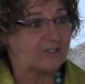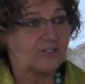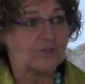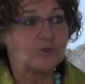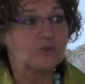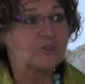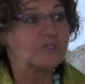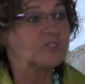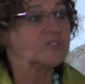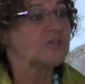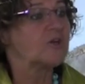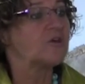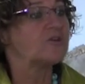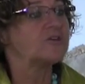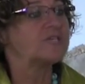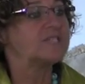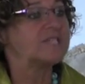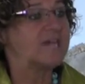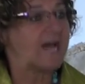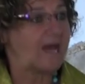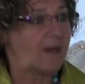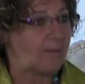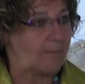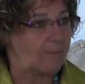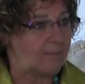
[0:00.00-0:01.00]
You're mm. so
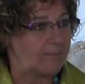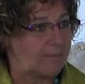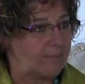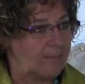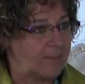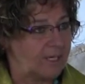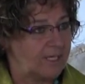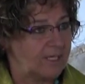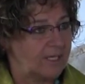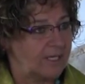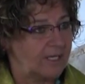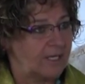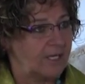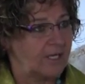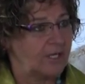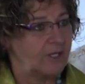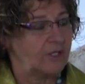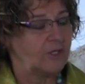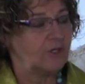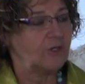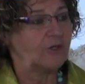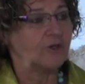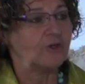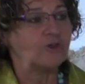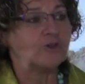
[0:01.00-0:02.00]
dumb. Yeah.
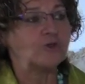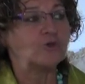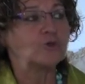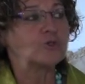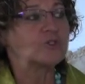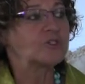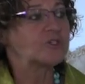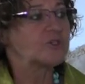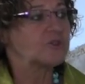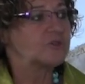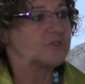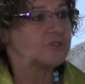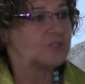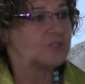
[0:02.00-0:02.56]
You know, you're so